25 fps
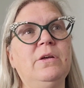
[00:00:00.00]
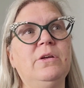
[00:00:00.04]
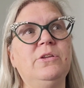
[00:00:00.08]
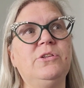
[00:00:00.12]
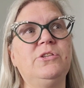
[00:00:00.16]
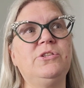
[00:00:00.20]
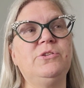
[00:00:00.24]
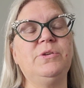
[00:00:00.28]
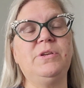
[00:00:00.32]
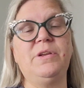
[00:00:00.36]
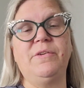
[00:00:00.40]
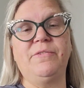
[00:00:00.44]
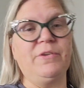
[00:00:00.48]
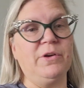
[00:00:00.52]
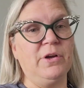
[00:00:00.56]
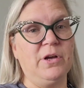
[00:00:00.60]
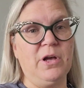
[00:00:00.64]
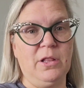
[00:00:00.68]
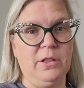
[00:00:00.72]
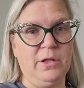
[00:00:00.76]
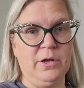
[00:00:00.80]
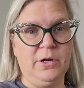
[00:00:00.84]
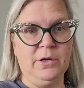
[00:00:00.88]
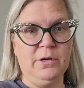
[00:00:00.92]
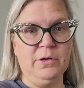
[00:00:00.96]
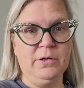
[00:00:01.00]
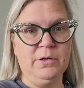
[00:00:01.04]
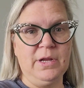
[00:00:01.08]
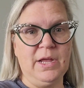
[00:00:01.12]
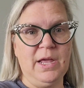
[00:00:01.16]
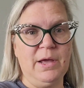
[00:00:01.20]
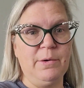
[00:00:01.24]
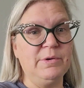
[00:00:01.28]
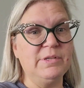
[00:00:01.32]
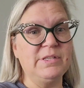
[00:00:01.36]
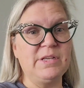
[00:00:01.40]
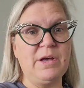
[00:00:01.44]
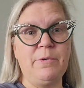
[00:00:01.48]
to a different color.
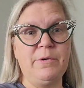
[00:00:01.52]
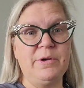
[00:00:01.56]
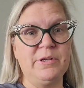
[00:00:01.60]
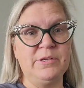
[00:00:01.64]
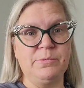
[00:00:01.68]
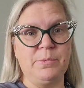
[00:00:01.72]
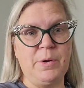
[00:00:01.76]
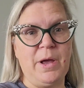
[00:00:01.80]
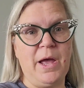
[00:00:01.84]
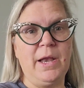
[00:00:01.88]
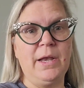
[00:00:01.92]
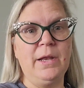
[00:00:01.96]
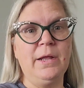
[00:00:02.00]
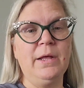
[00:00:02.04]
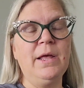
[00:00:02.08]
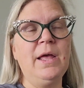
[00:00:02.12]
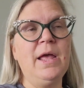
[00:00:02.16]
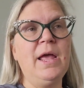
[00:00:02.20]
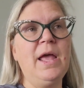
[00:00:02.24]
It was always red.